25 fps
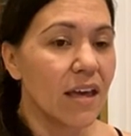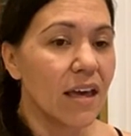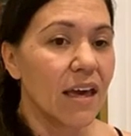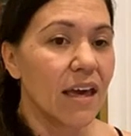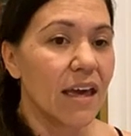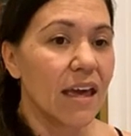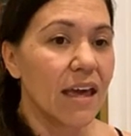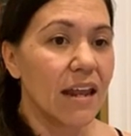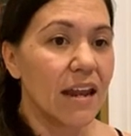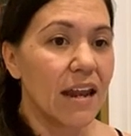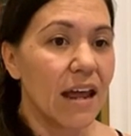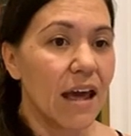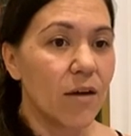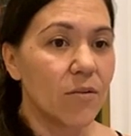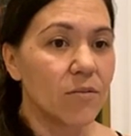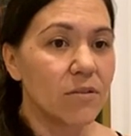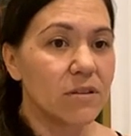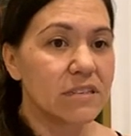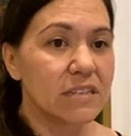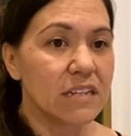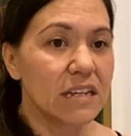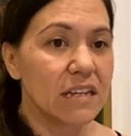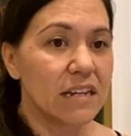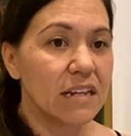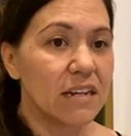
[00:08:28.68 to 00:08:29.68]
and I
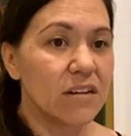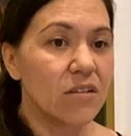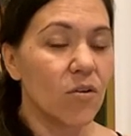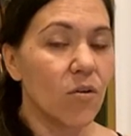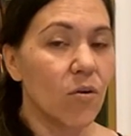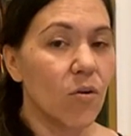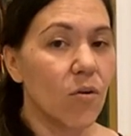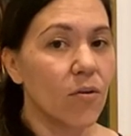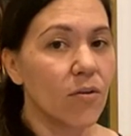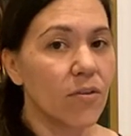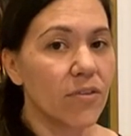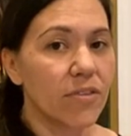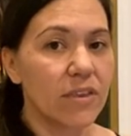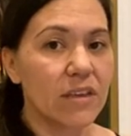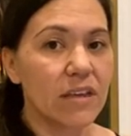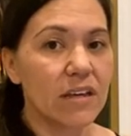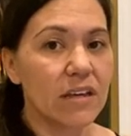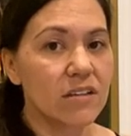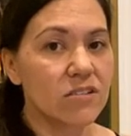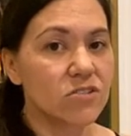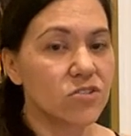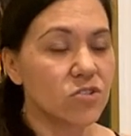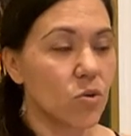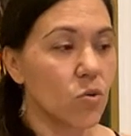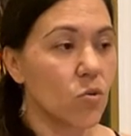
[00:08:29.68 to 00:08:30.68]
was eating all
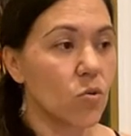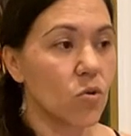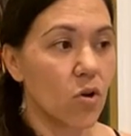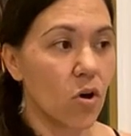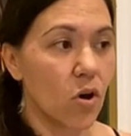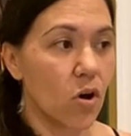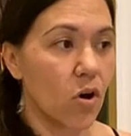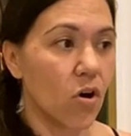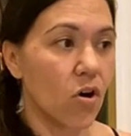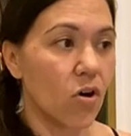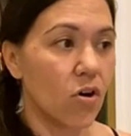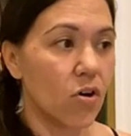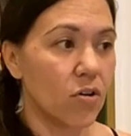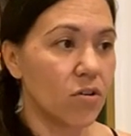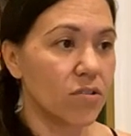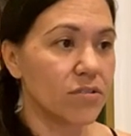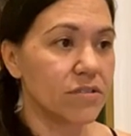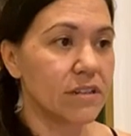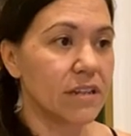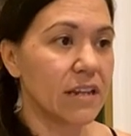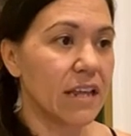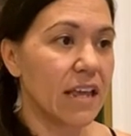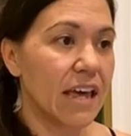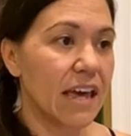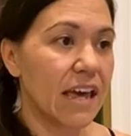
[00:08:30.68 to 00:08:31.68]
the
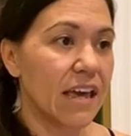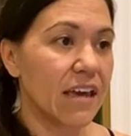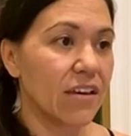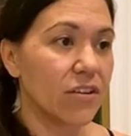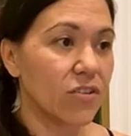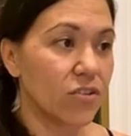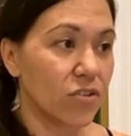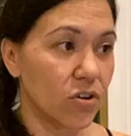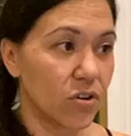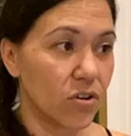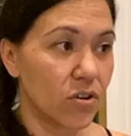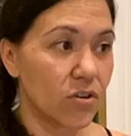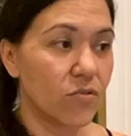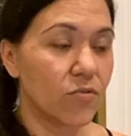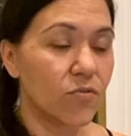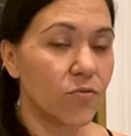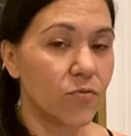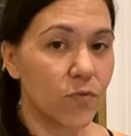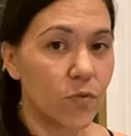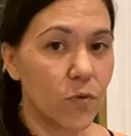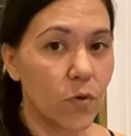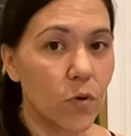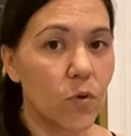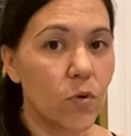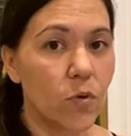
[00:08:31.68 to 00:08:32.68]
so-called like good
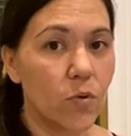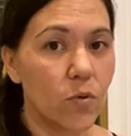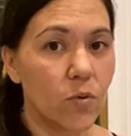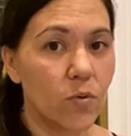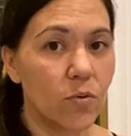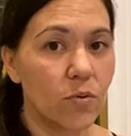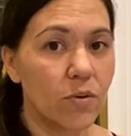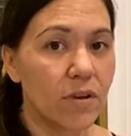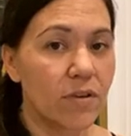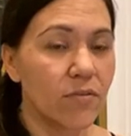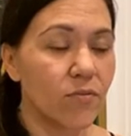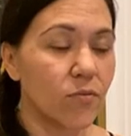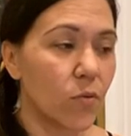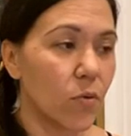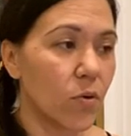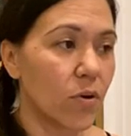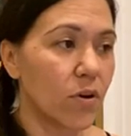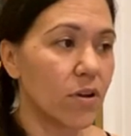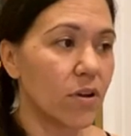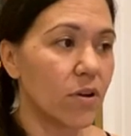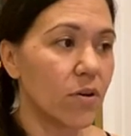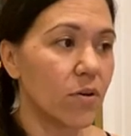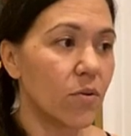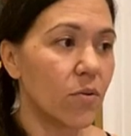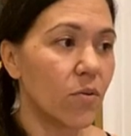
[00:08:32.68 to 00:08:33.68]
food
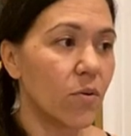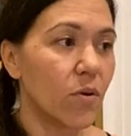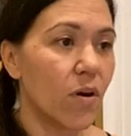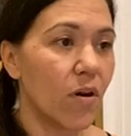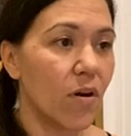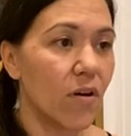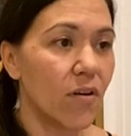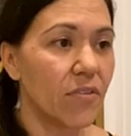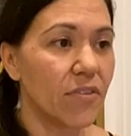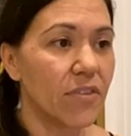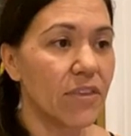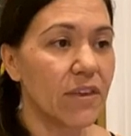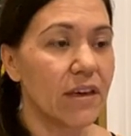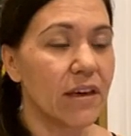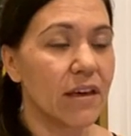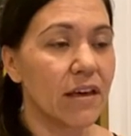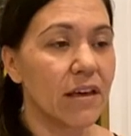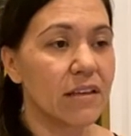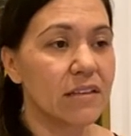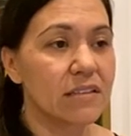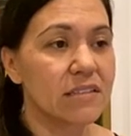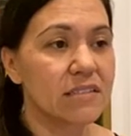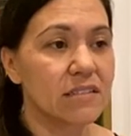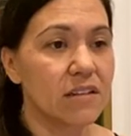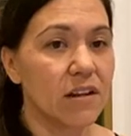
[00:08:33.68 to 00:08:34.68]
for you, all
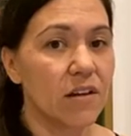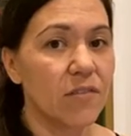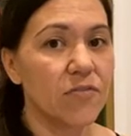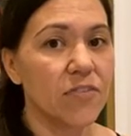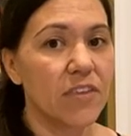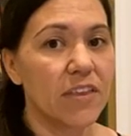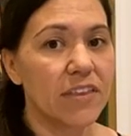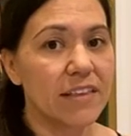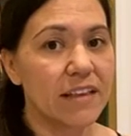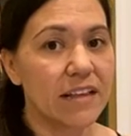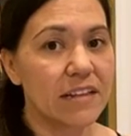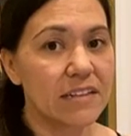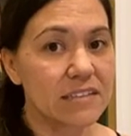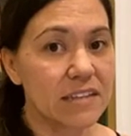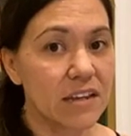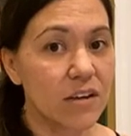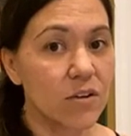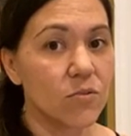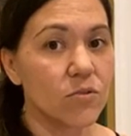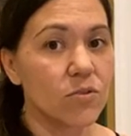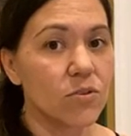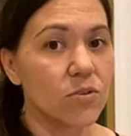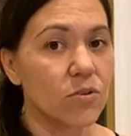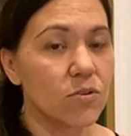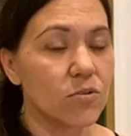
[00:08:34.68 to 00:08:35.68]
the stuff that they
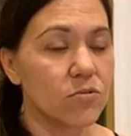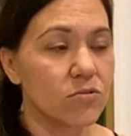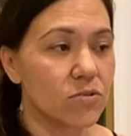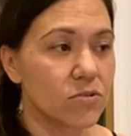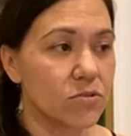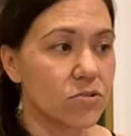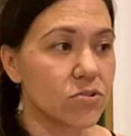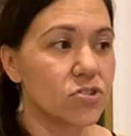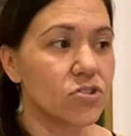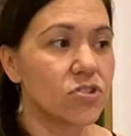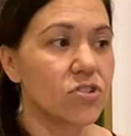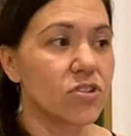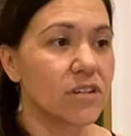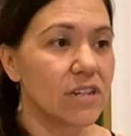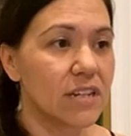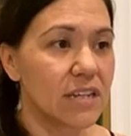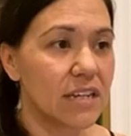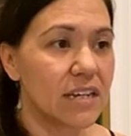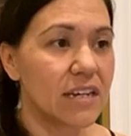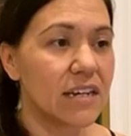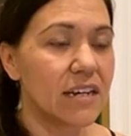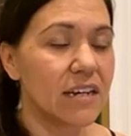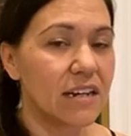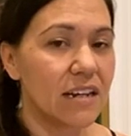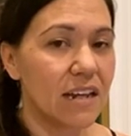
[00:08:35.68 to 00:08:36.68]
tell you you should
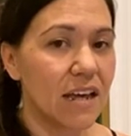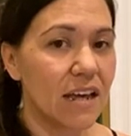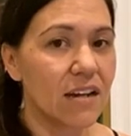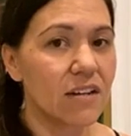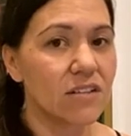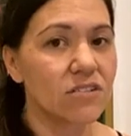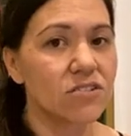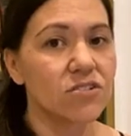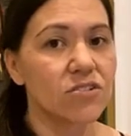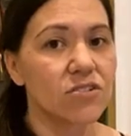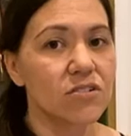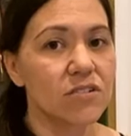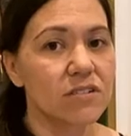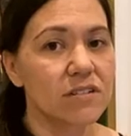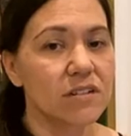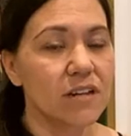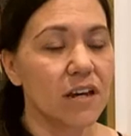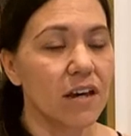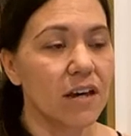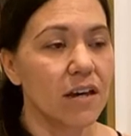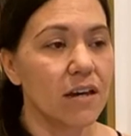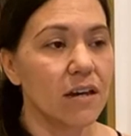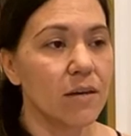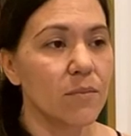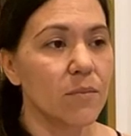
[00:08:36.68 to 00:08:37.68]
eat at a certain
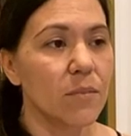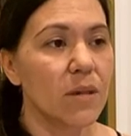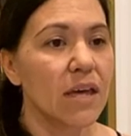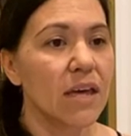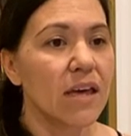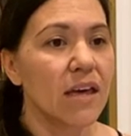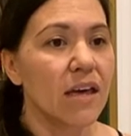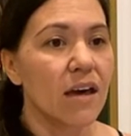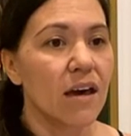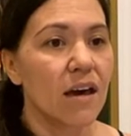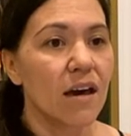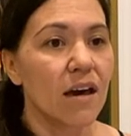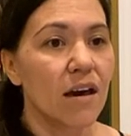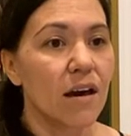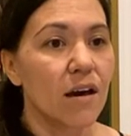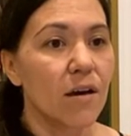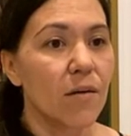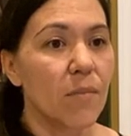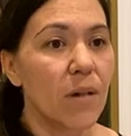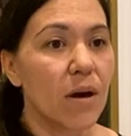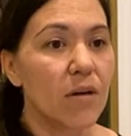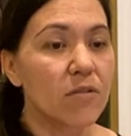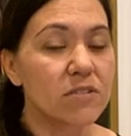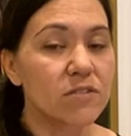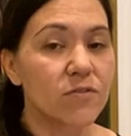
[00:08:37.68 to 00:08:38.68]
time.
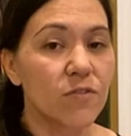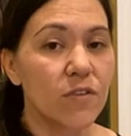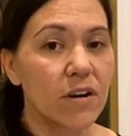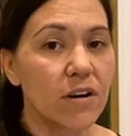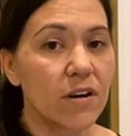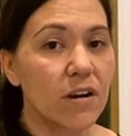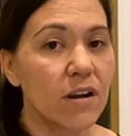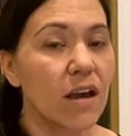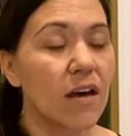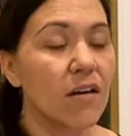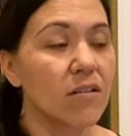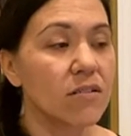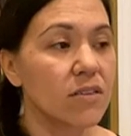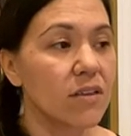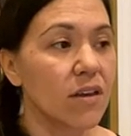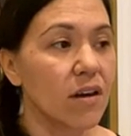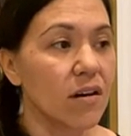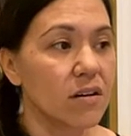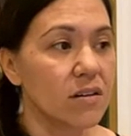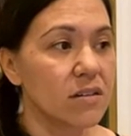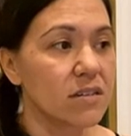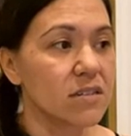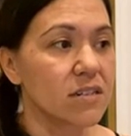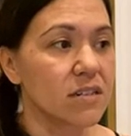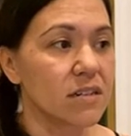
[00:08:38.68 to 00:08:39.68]
Um, I was very health
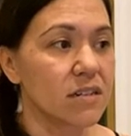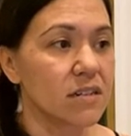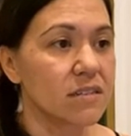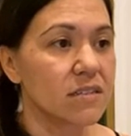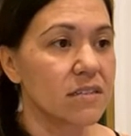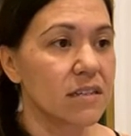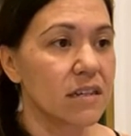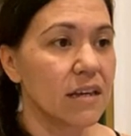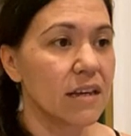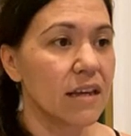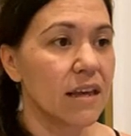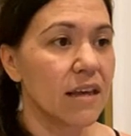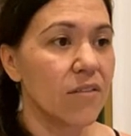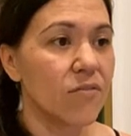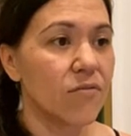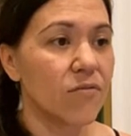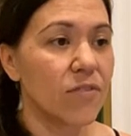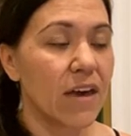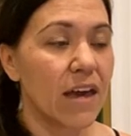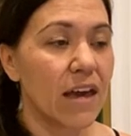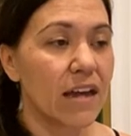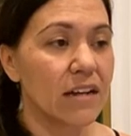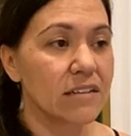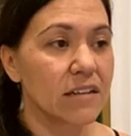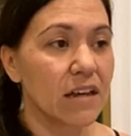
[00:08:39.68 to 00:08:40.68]
conscious. In
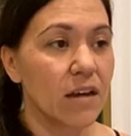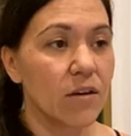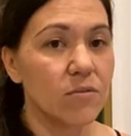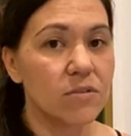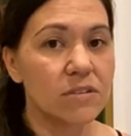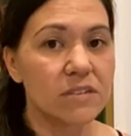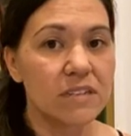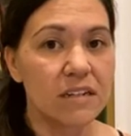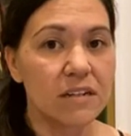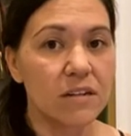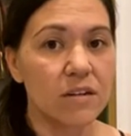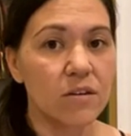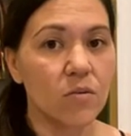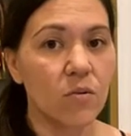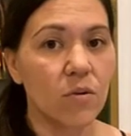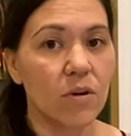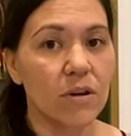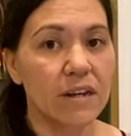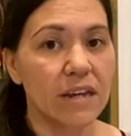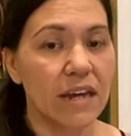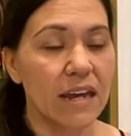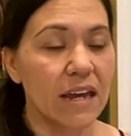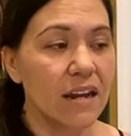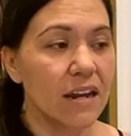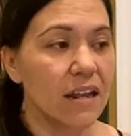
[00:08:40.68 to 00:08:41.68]
fact, I was eating
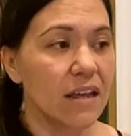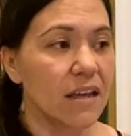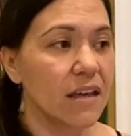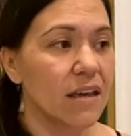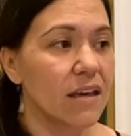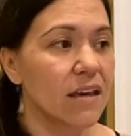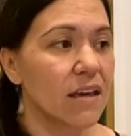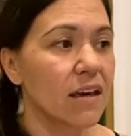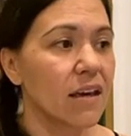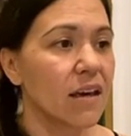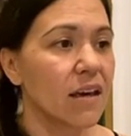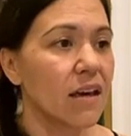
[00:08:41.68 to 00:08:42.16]
organic.